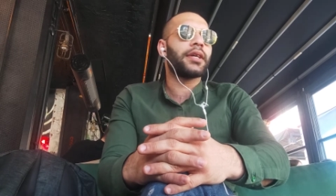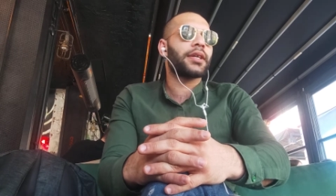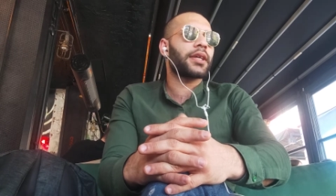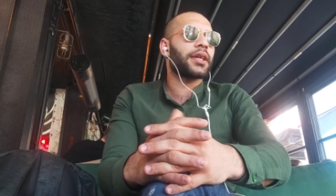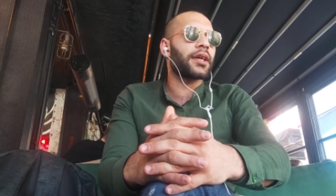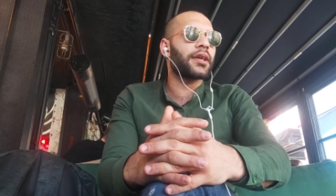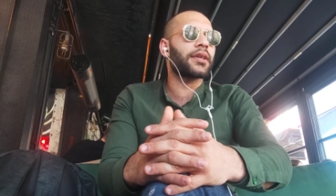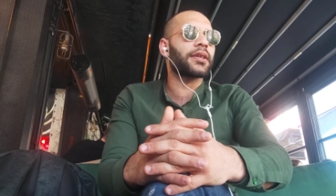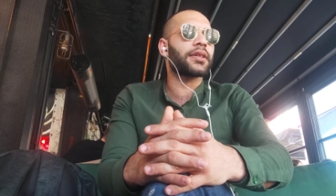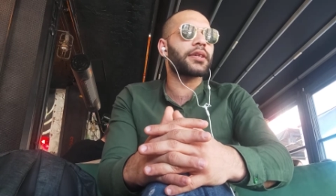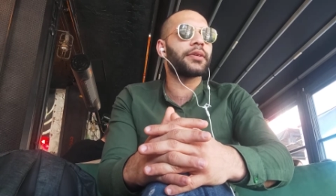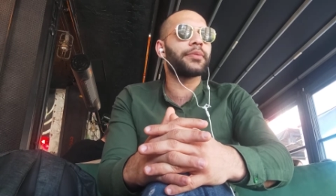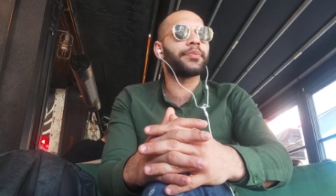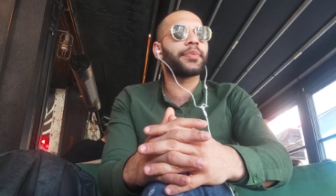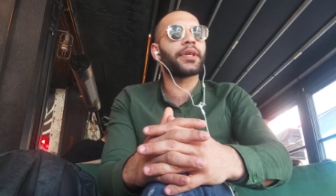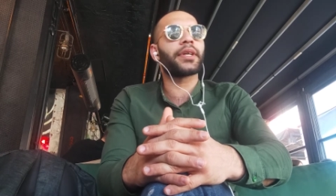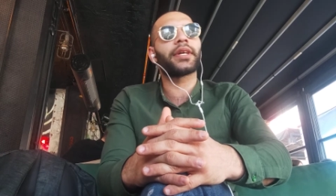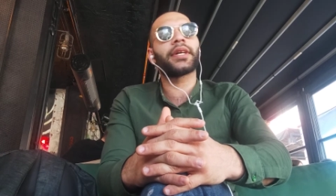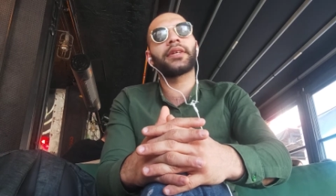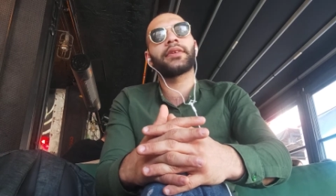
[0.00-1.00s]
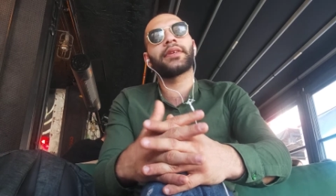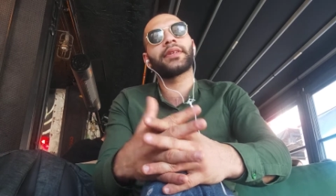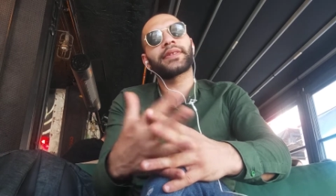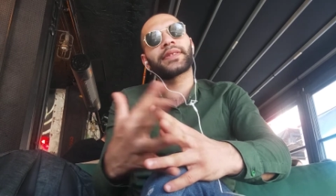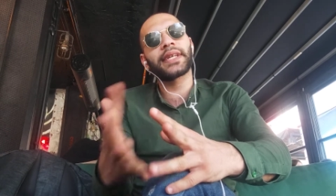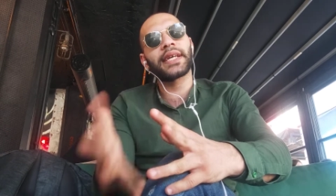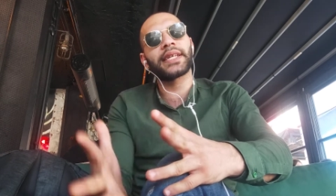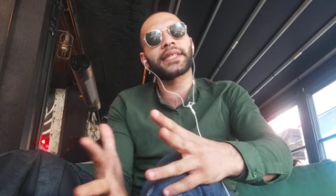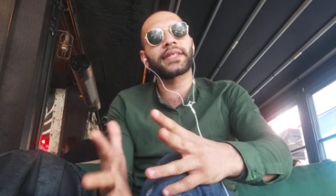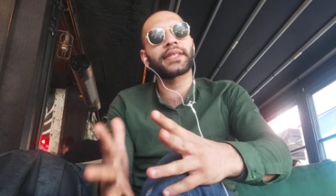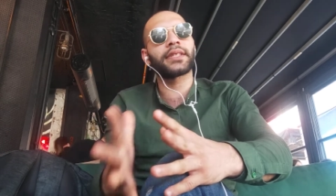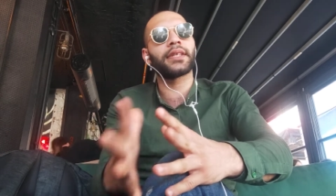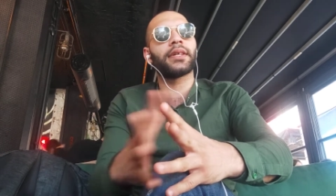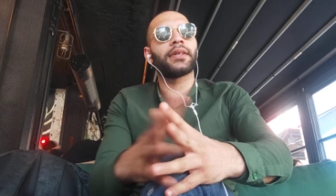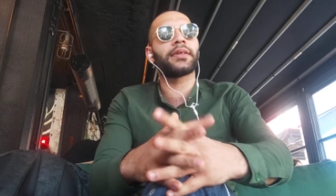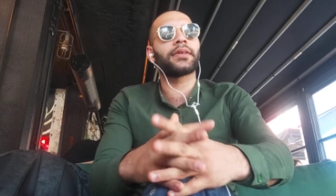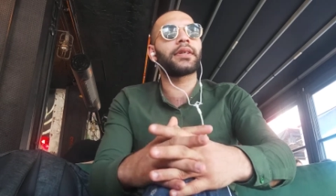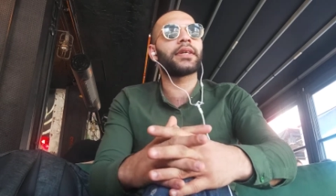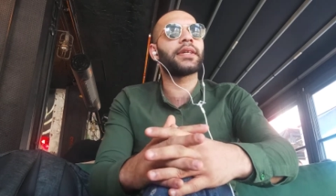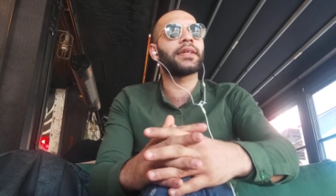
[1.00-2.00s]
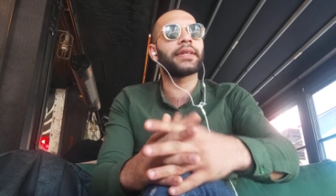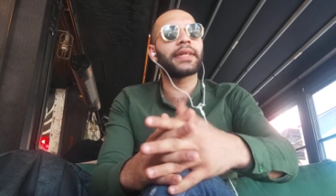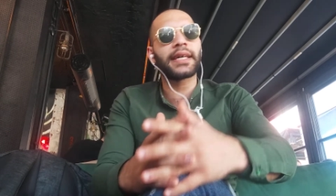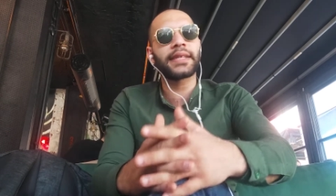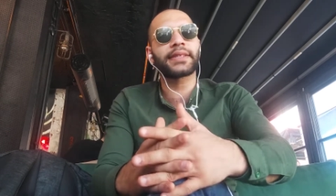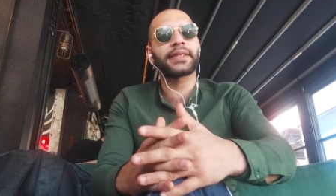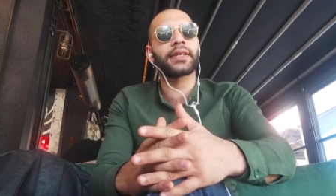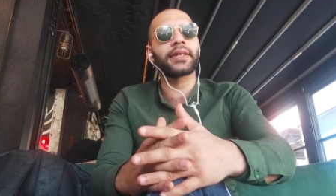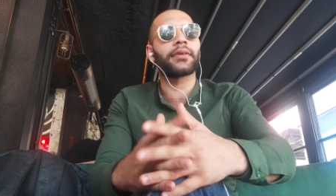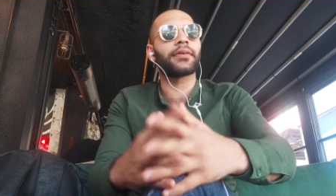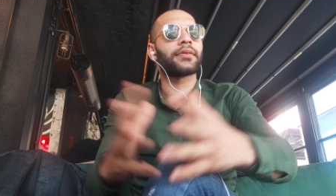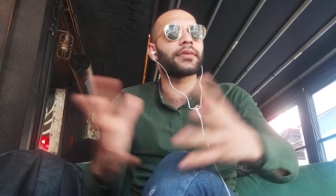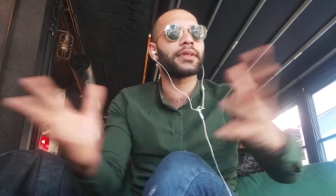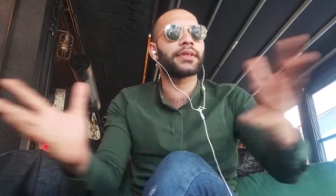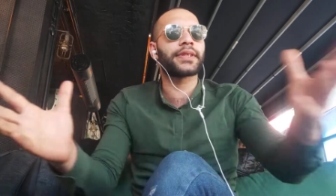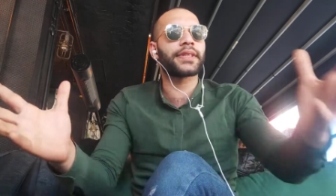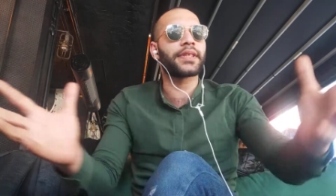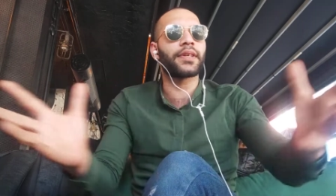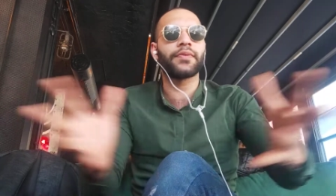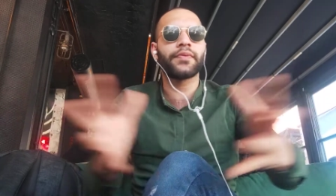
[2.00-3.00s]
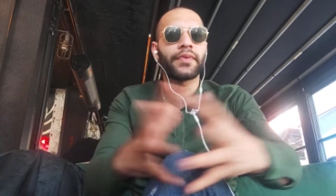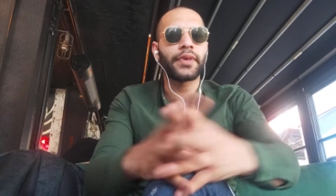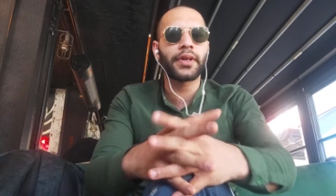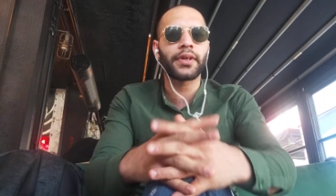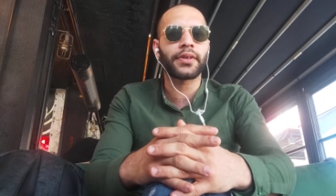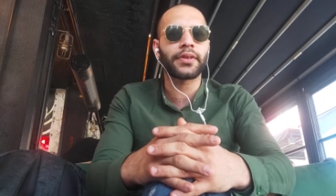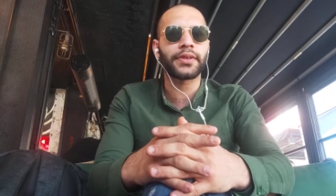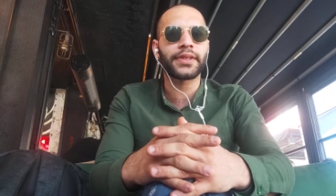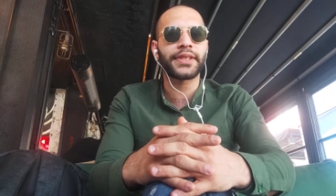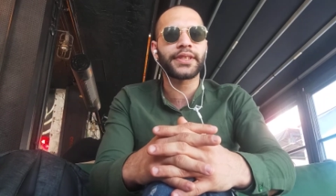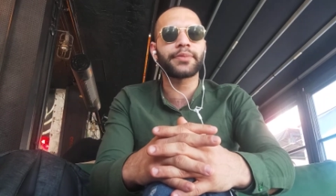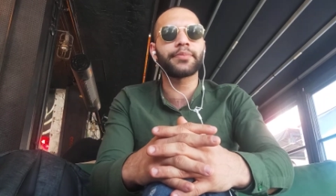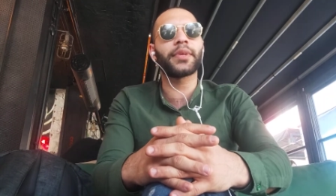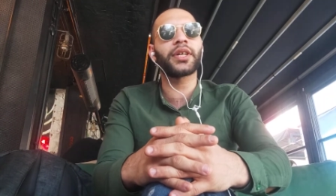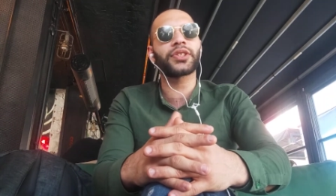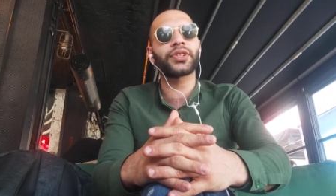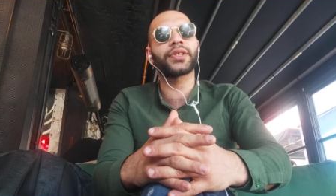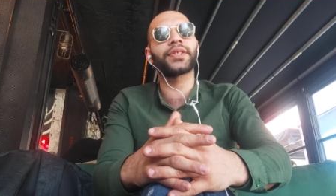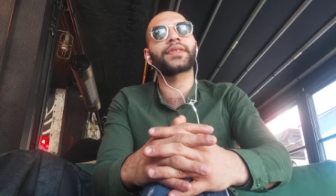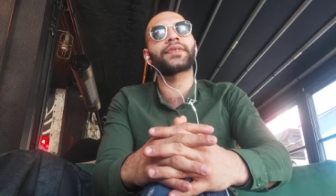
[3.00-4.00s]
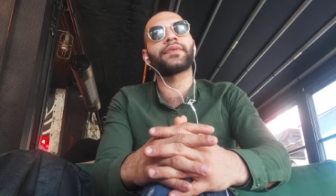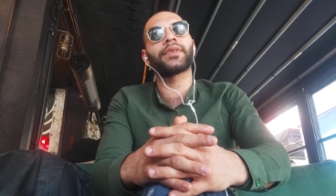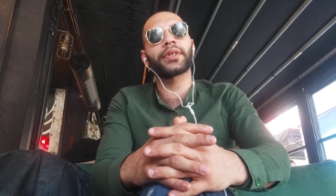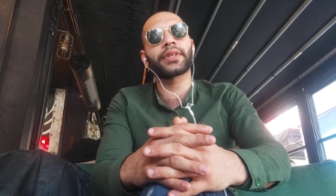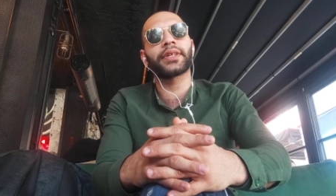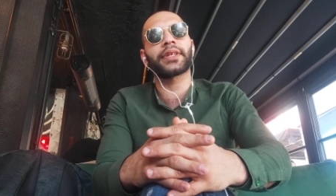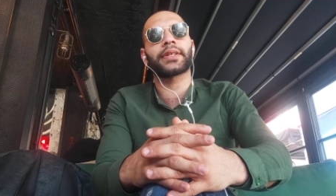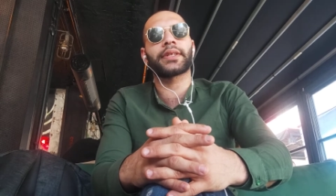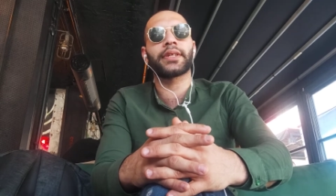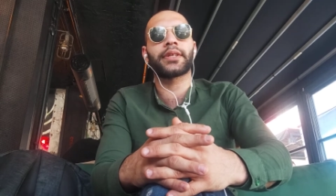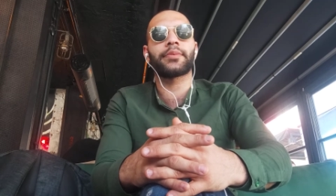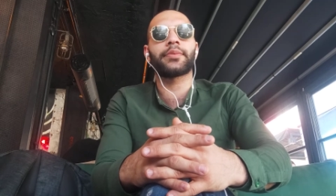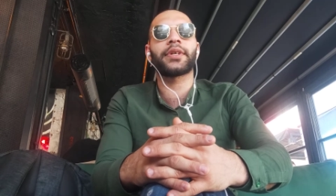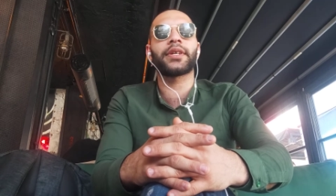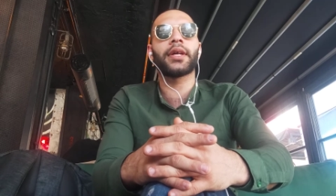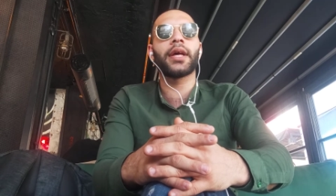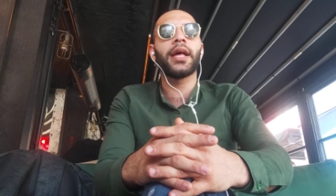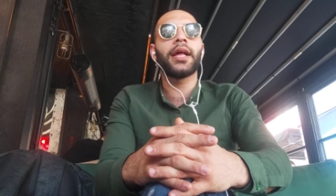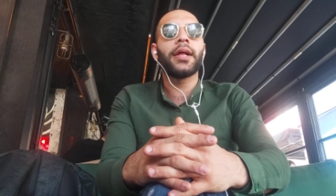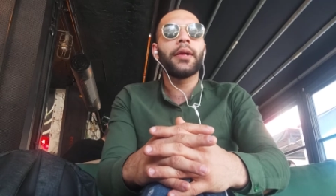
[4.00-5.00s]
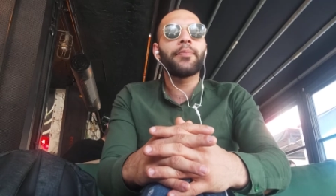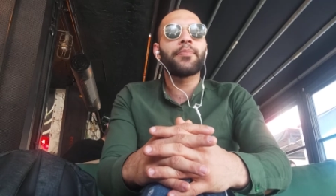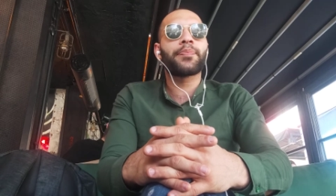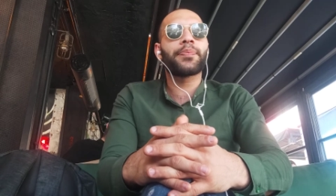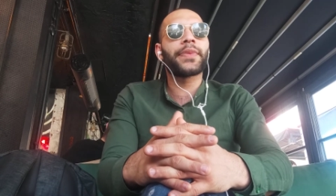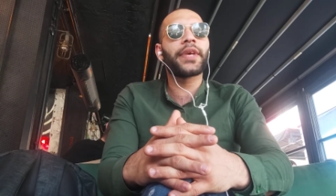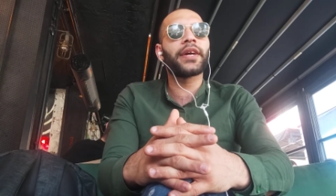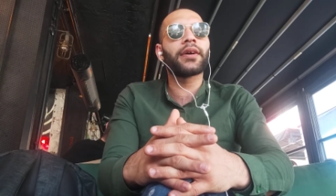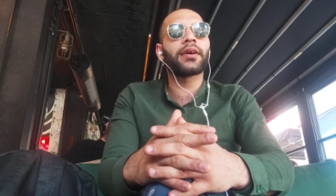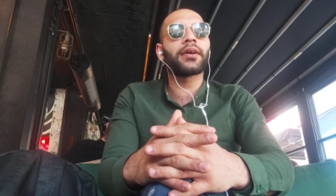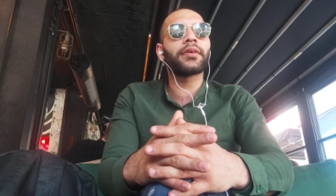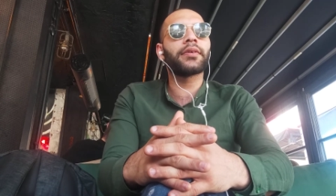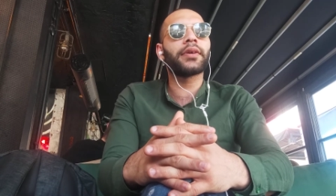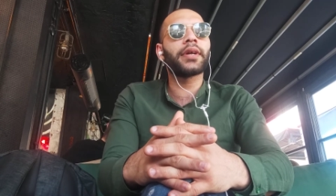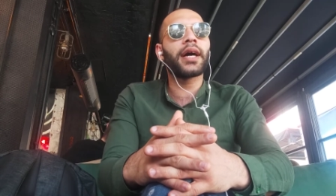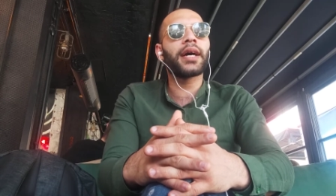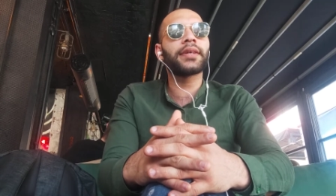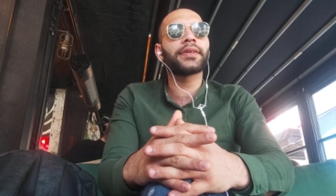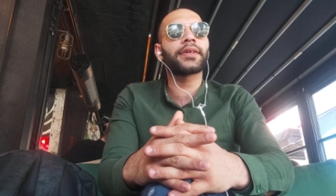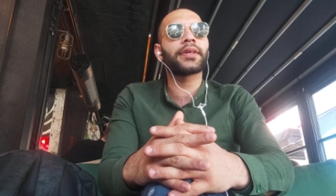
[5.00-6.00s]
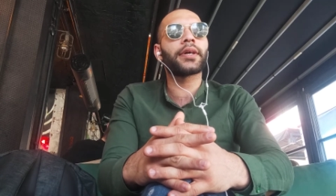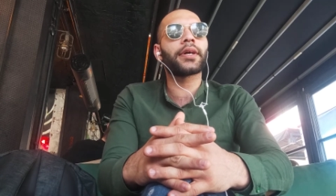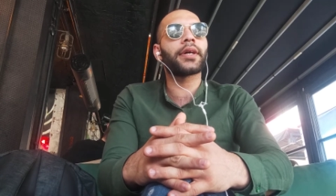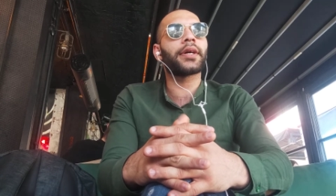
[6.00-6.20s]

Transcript: car company, and in Tesla or in NASA or in somewhere, this machine is working there, but they are not